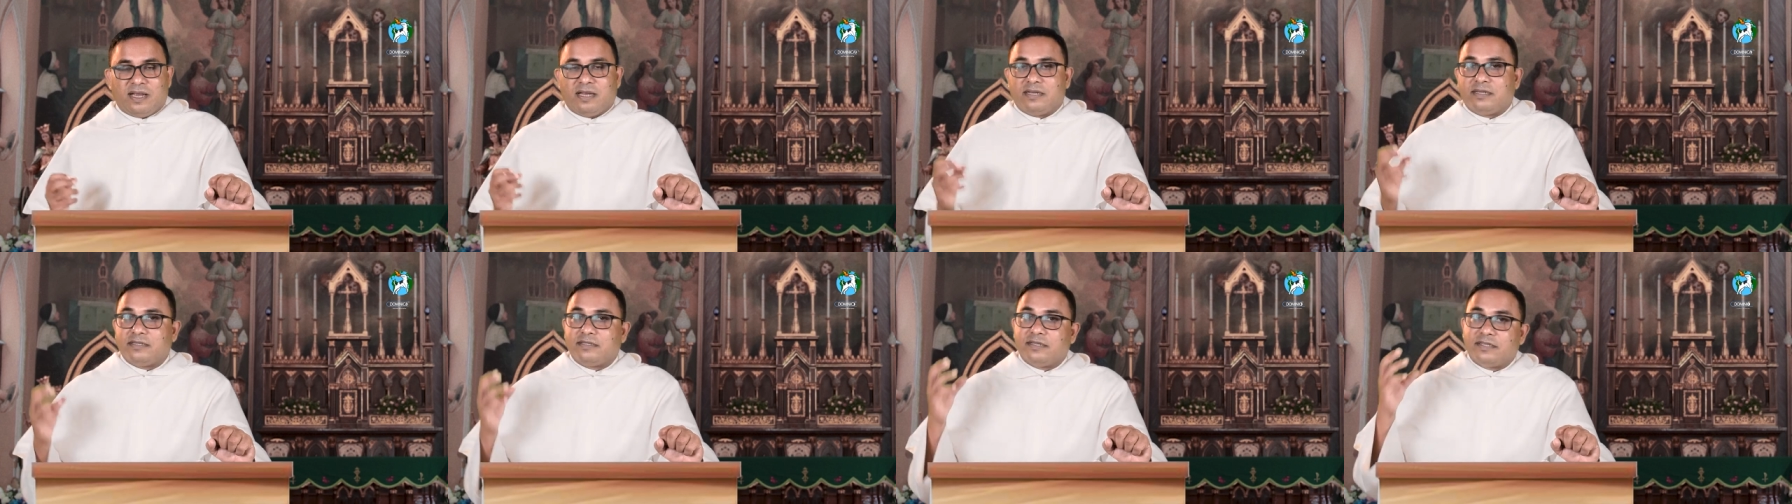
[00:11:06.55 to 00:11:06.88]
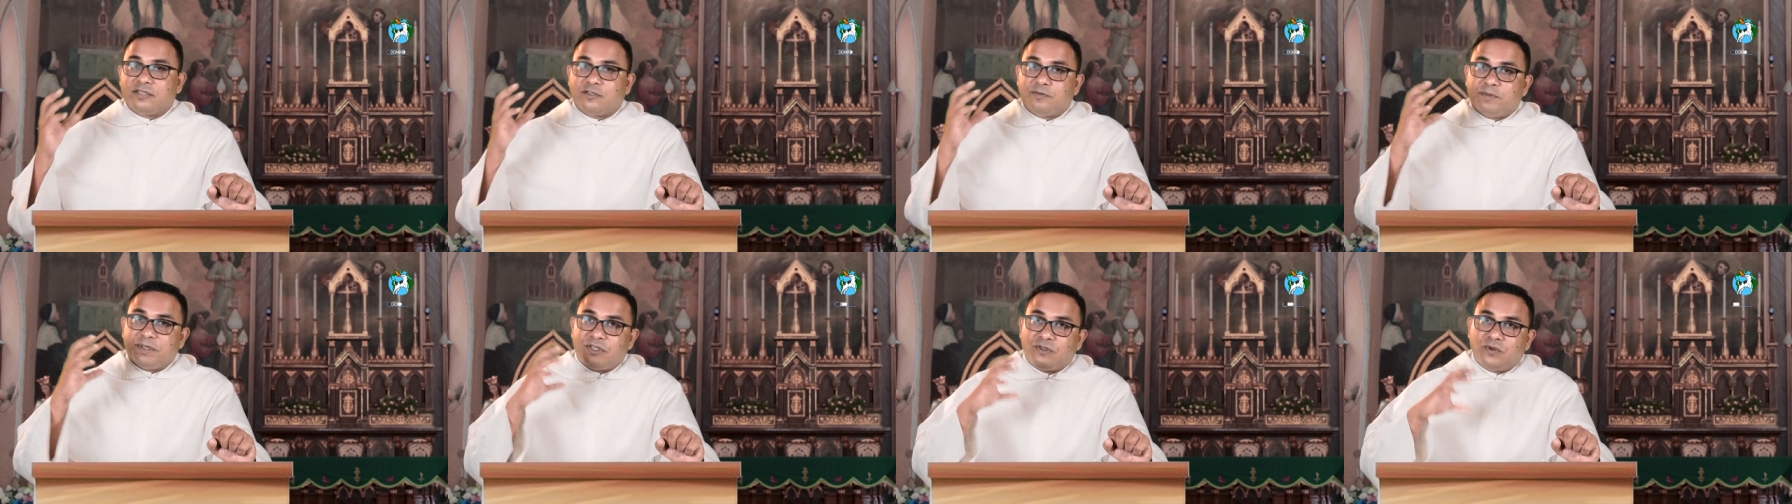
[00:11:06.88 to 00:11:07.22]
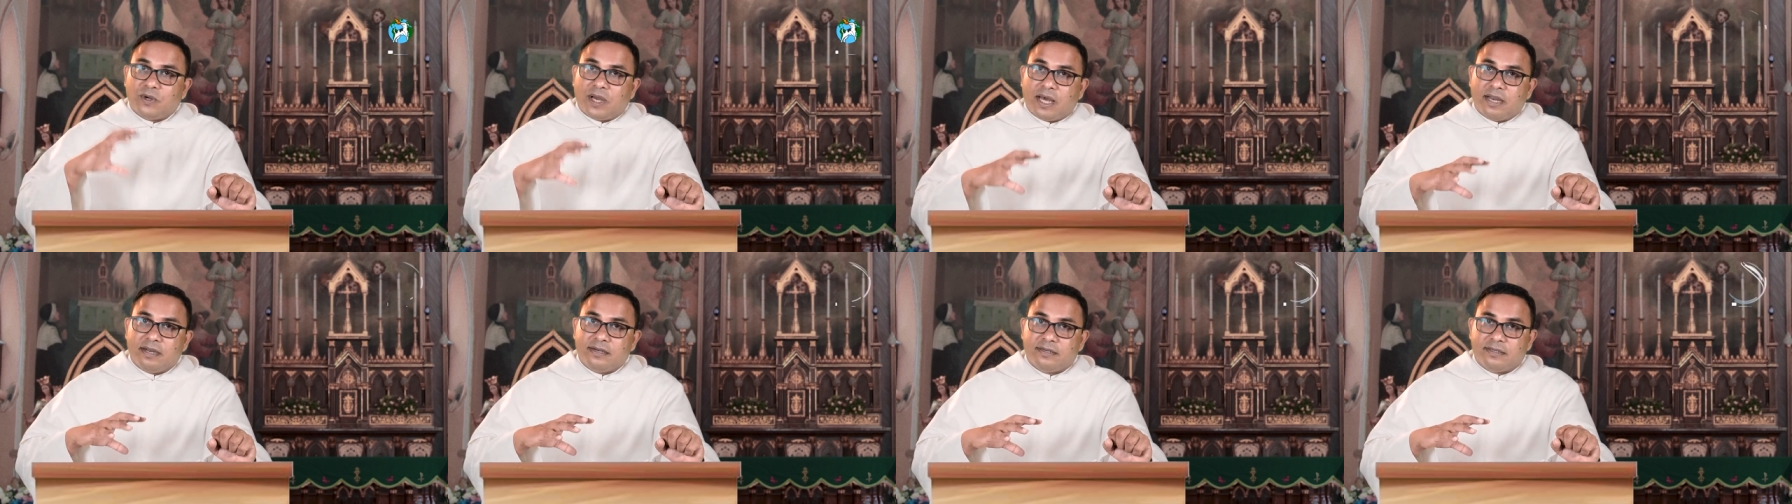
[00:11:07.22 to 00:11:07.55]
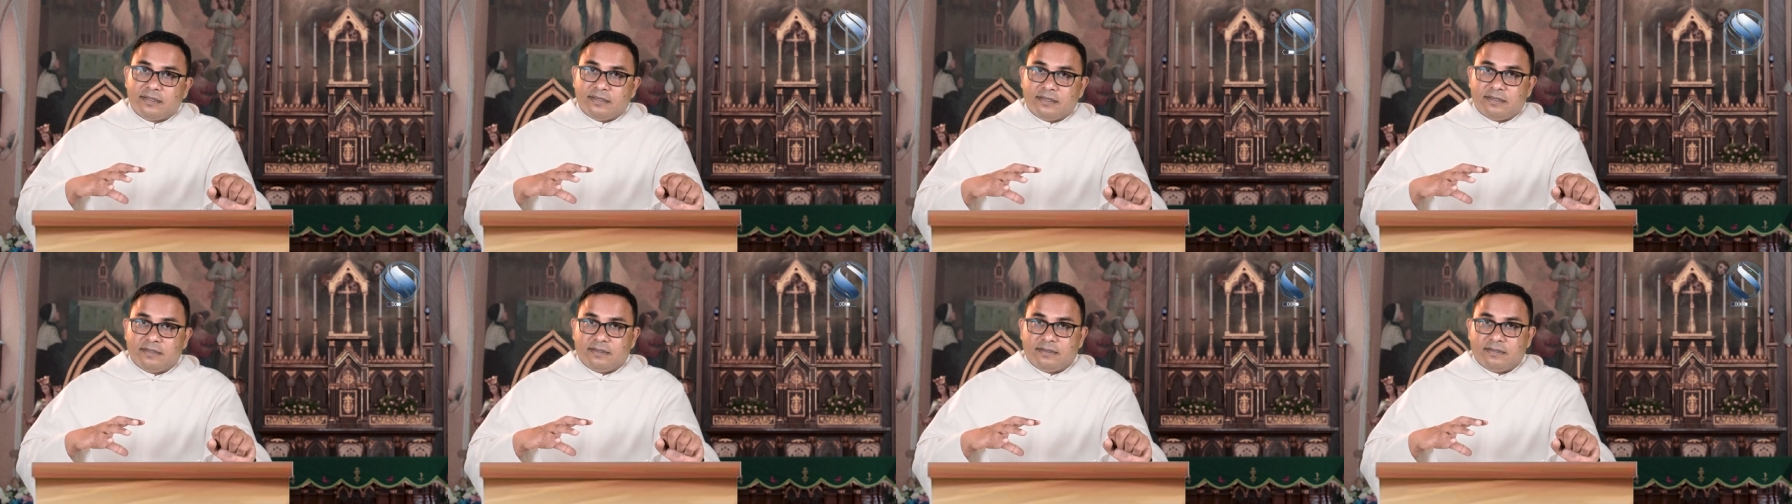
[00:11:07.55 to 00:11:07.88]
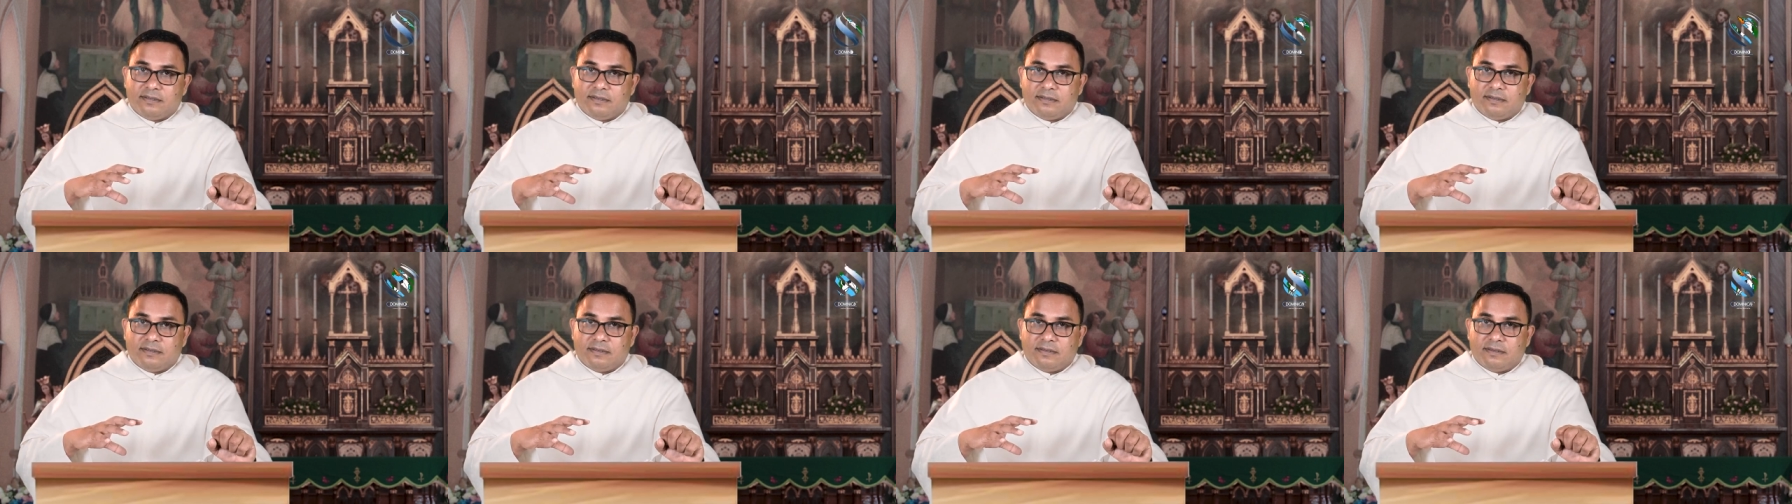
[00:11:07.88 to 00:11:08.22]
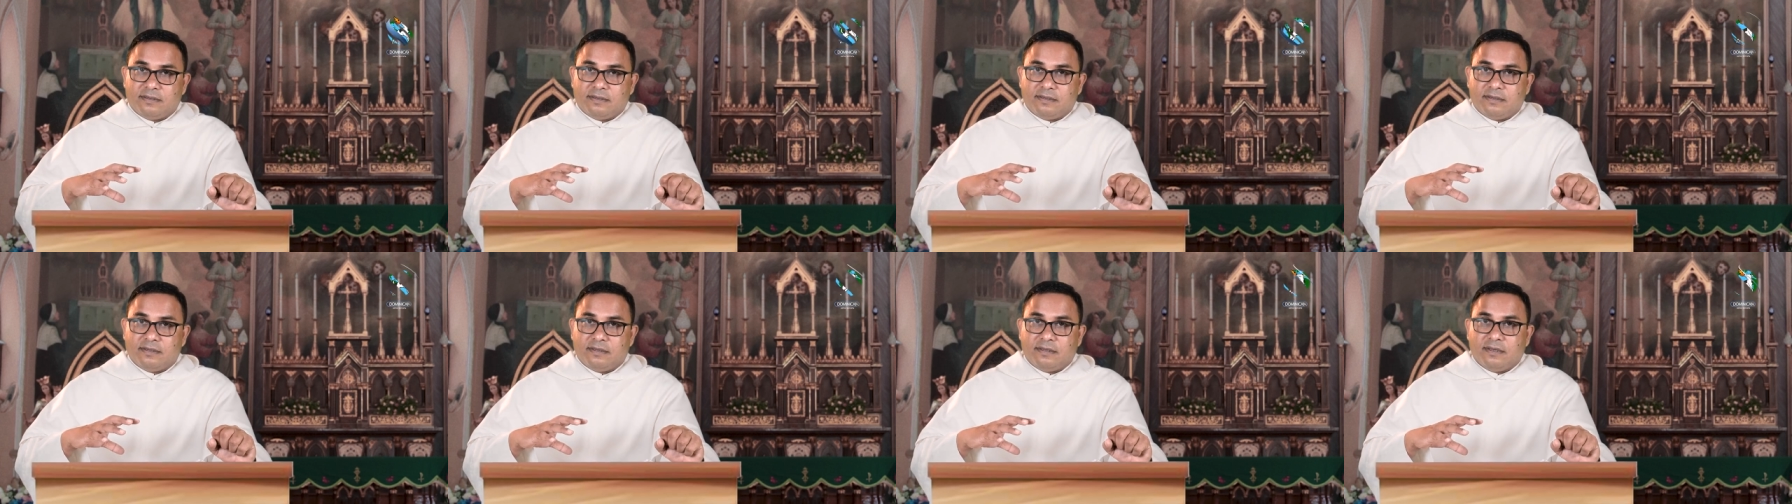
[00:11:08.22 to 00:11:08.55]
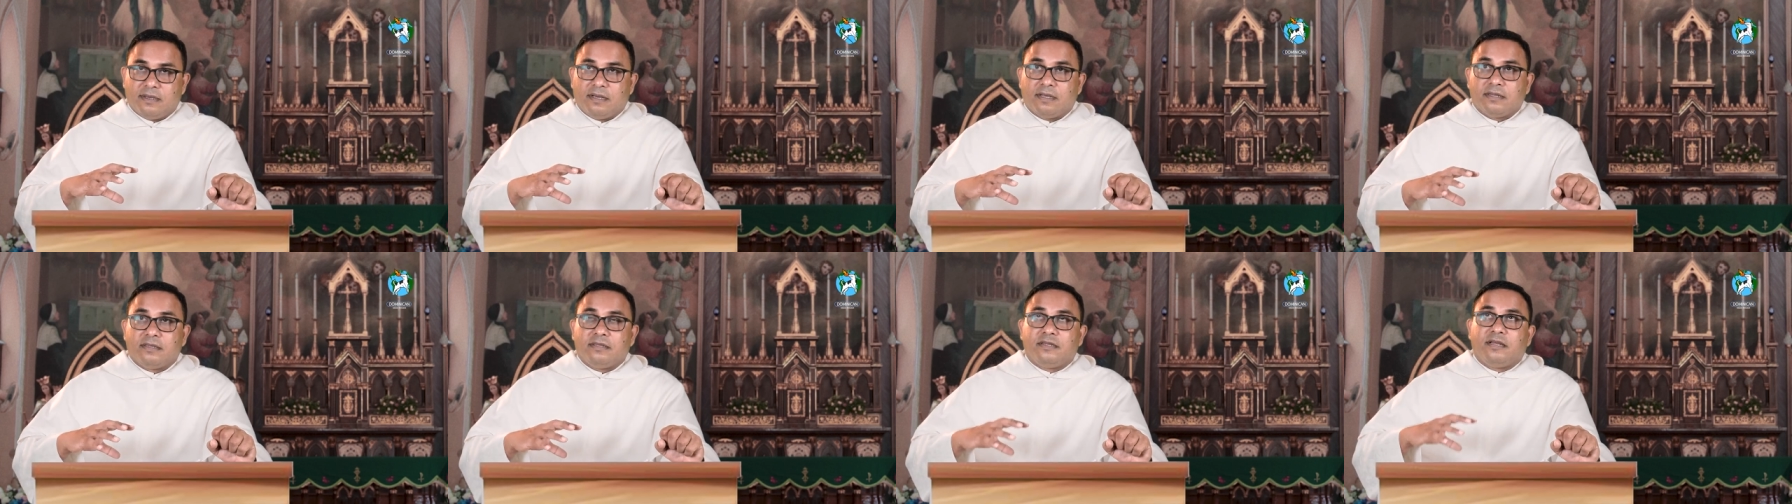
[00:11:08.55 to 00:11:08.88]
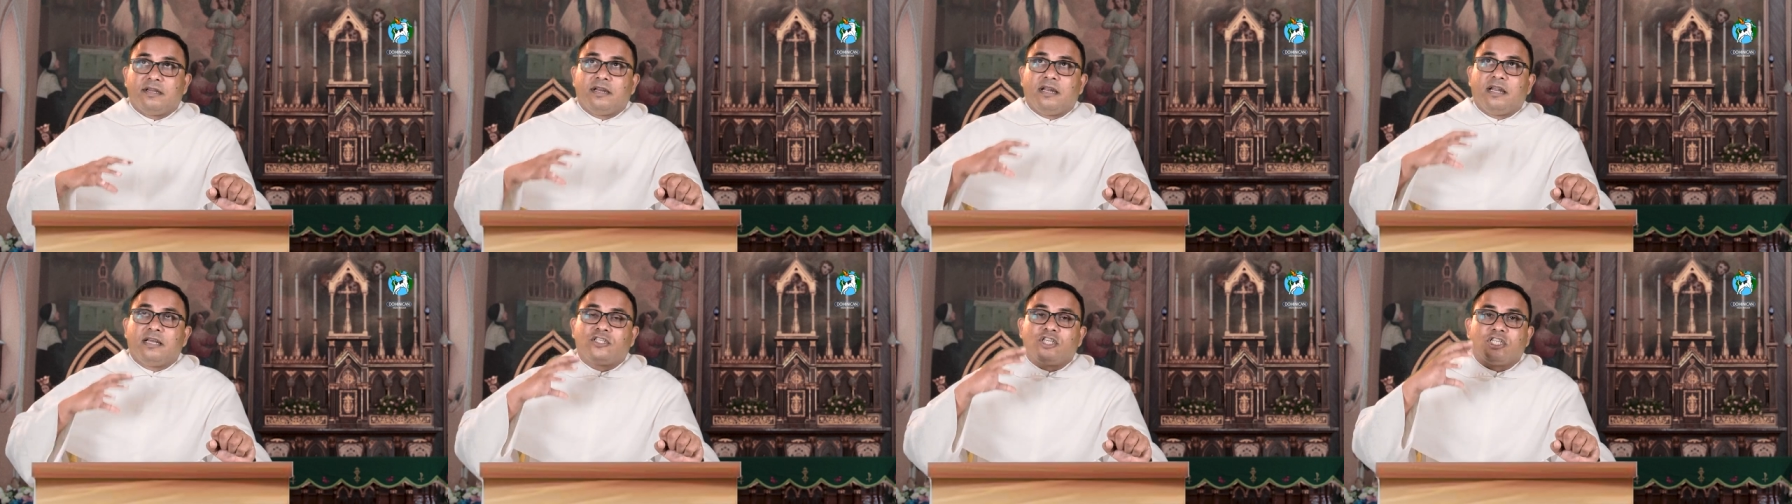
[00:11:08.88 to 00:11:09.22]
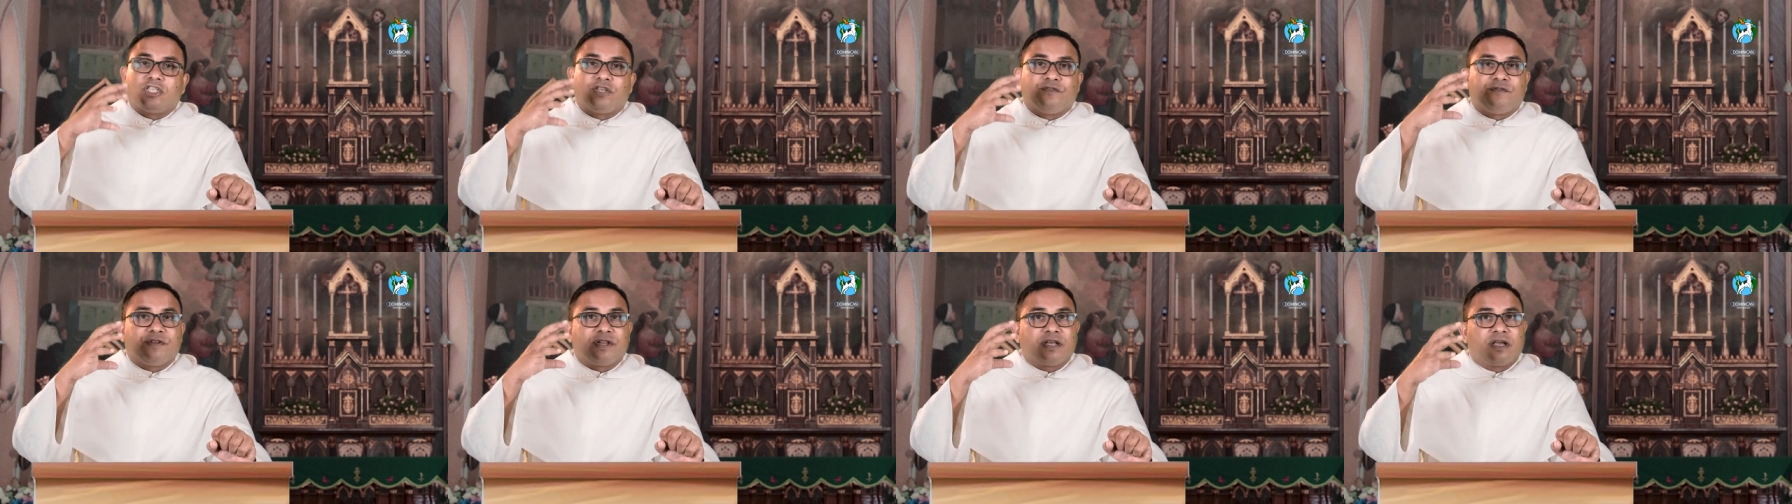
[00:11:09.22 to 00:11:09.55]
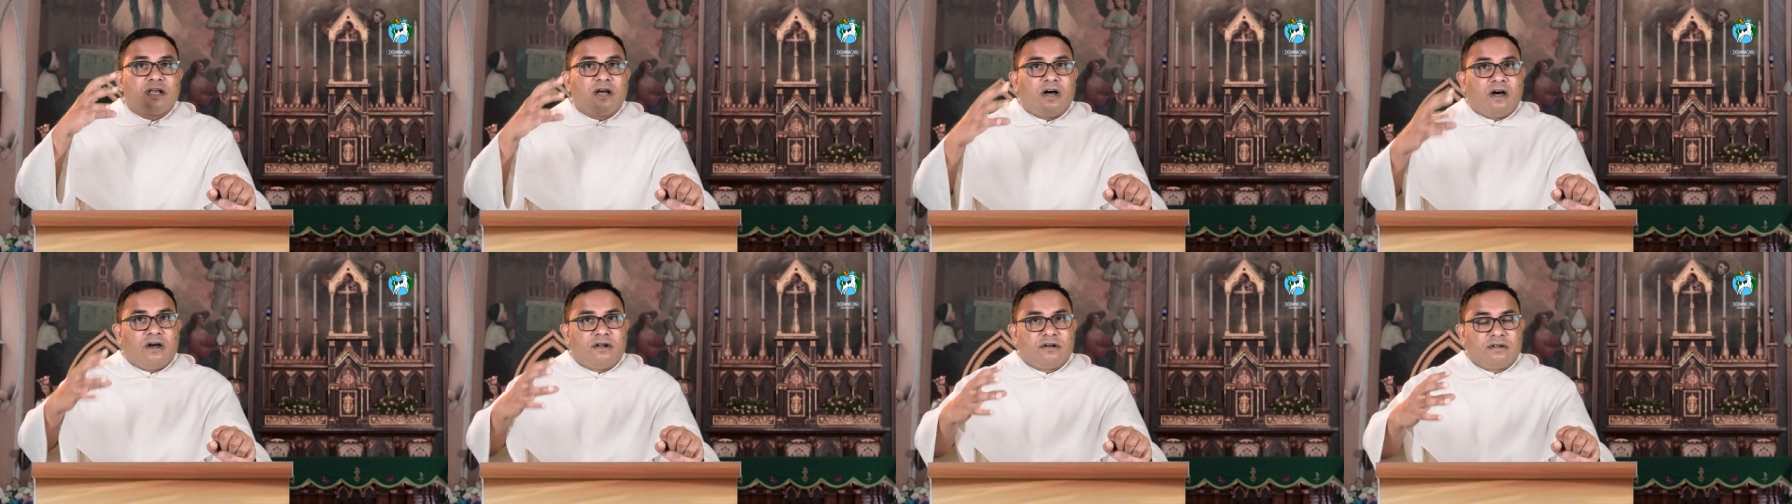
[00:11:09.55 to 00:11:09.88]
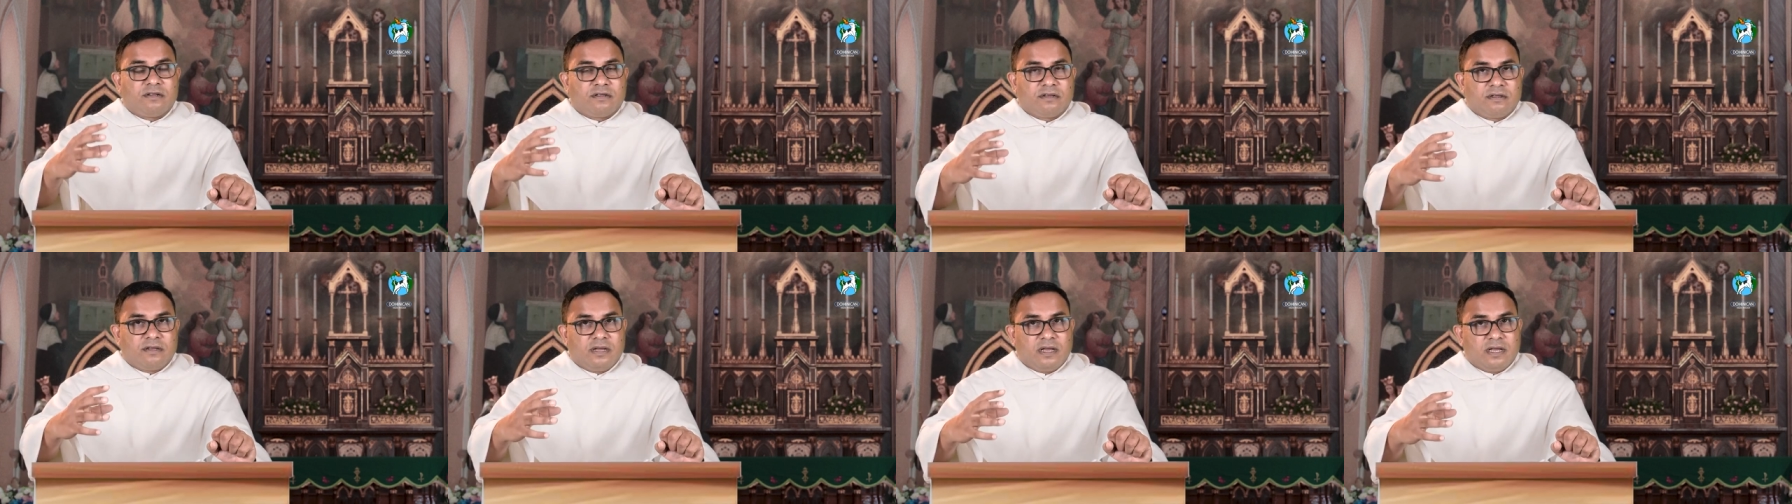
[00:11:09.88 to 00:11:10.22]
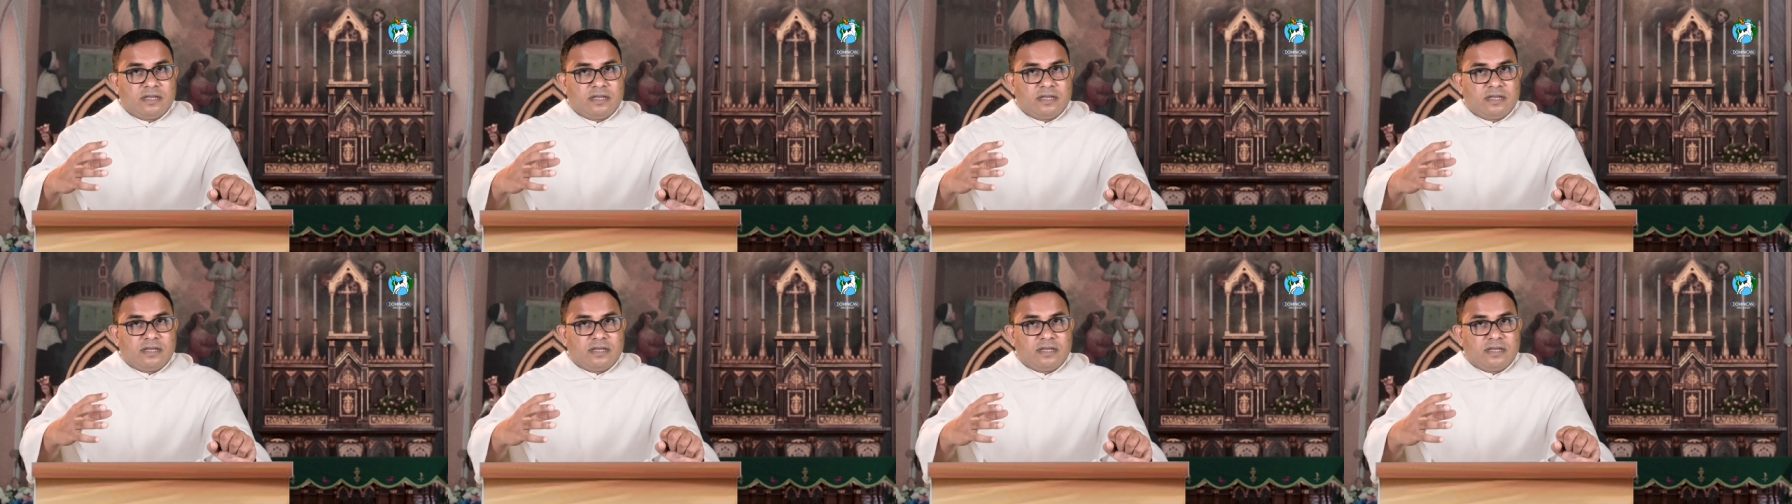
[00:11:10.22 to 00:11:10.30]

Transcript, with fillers: It is the spirituality, the relationship with God,